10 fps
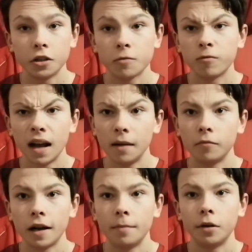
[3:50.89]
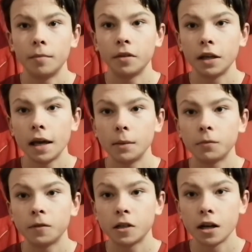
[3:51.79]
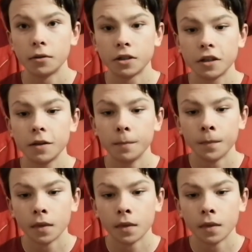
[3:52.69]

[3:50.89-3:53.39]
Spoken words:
just wrap up the game for Chelsea.